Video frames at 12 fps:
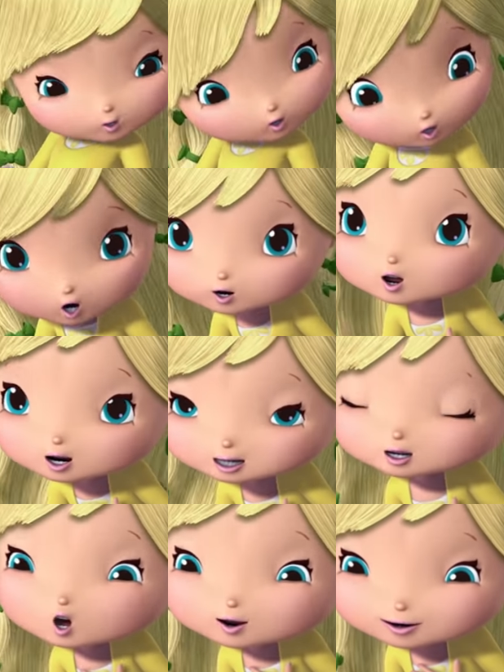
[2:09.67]
Oh,
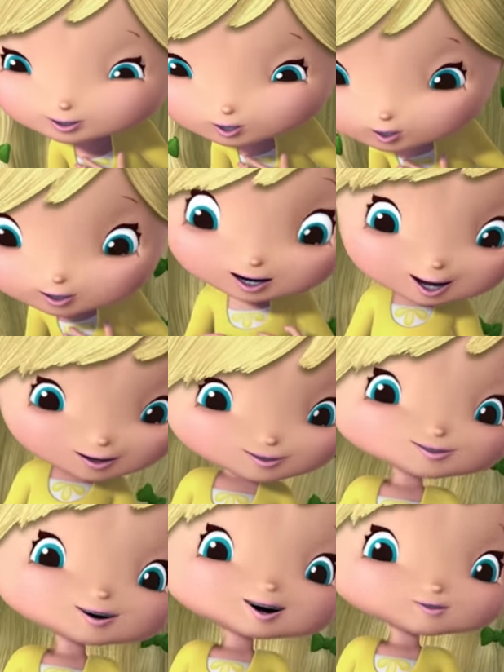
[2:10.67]
no. You can't
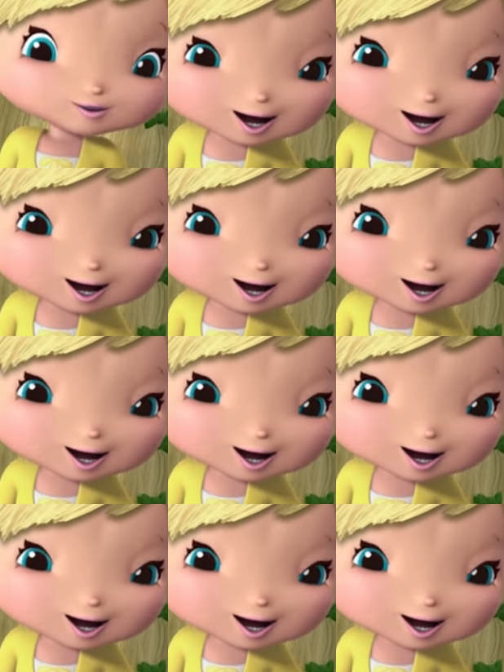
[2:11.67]
mean my